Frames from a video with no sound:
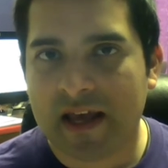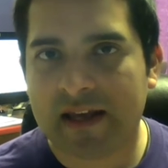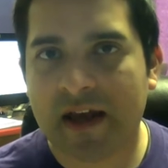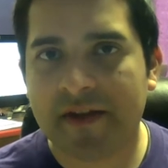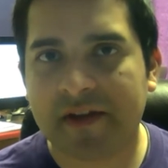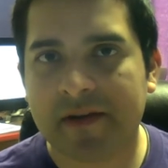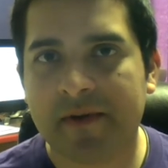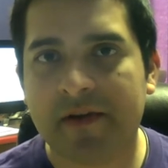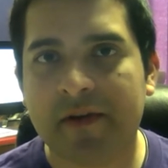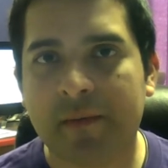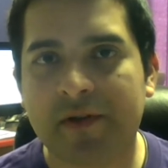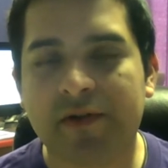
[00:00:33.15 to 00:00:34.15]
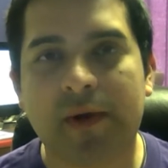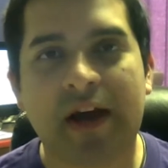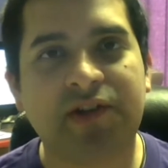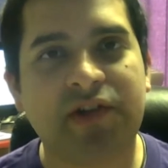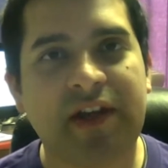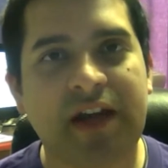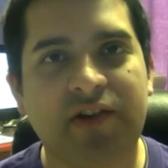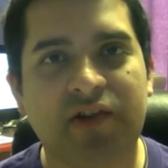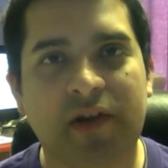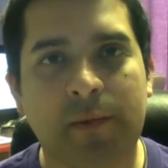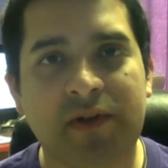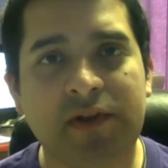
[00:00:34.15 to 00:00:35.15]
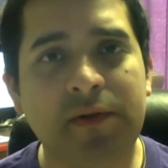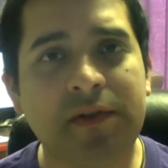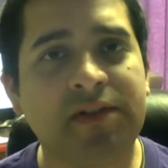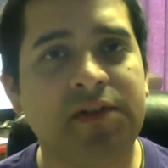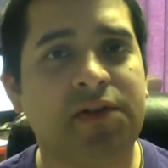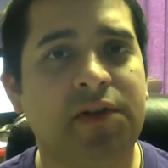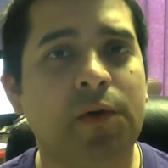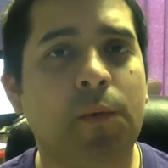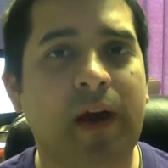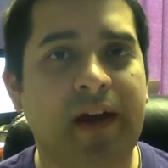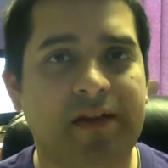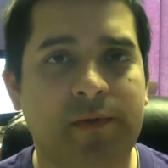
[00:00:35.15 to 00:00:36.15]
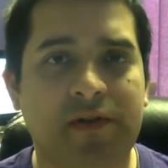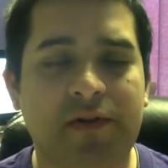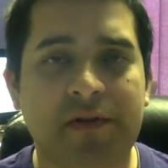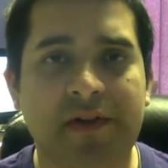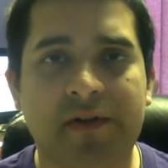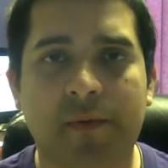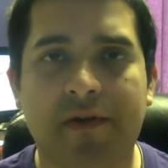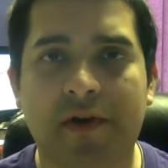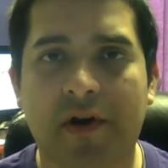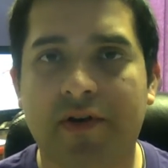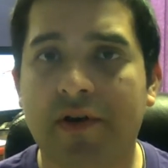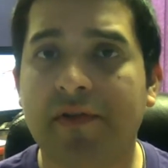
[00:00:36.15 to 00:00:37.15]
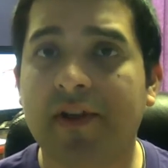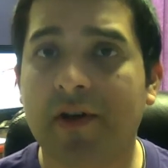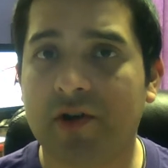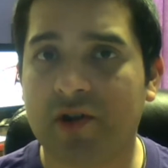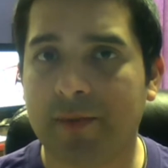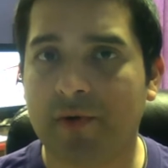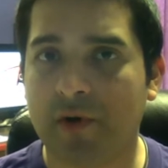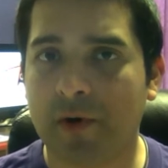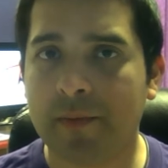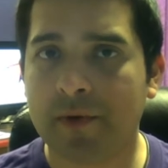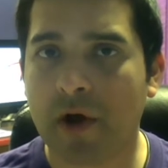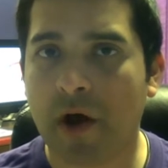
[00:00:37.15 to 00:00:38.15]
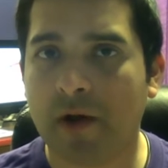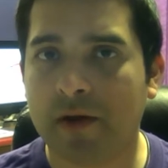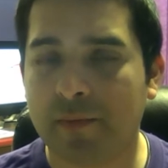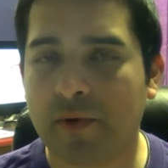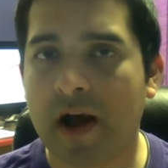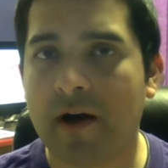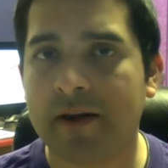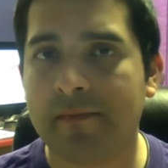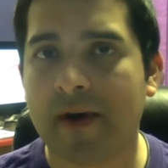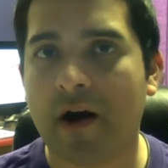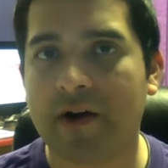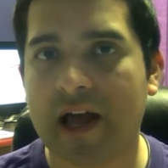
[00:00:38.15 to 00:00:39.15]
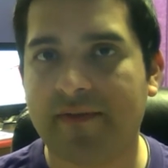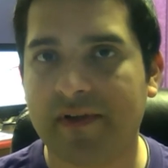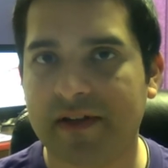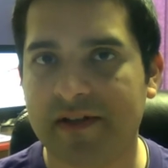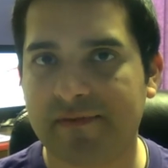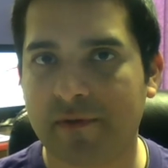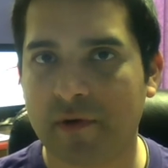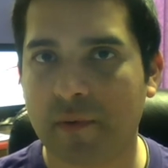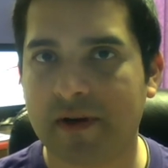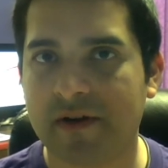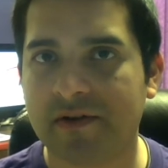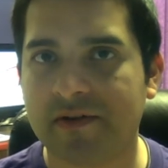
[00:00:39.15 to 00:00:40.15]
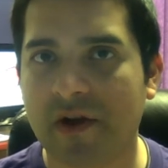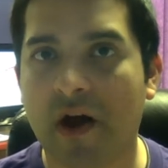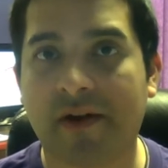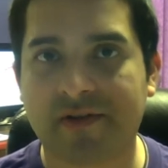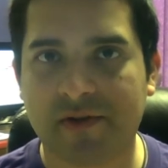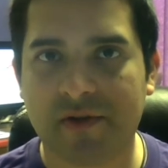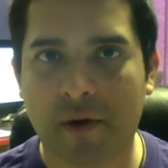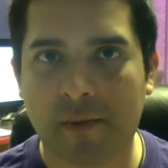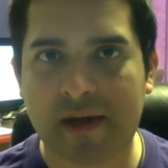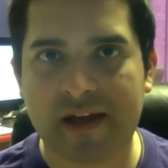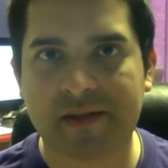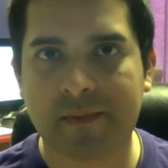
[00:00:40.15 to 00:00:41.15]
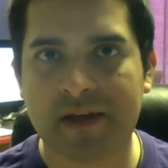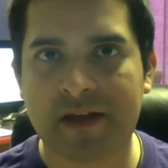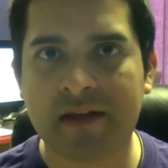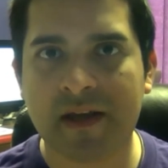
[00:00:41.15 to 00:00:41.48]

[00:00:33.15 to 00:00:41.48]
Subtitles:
And out of the community, we do education. We do this in two ways. We do this with our youth leadership group called Proud Empowered Advocates for Queers, also known as PEAK.